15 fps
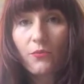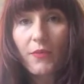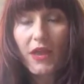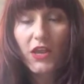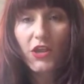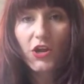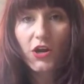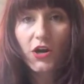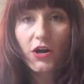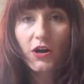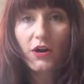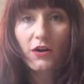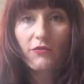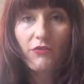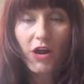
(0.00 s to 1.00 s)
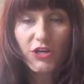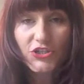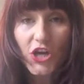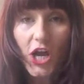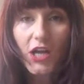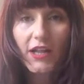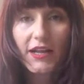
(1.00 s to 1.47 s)
make your raw
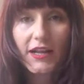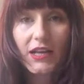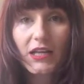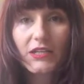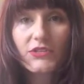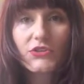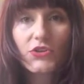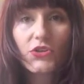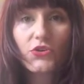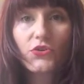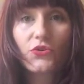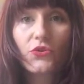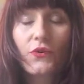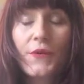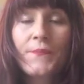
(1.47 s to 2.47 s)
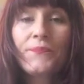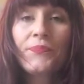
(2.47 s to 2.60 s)
chocolate is you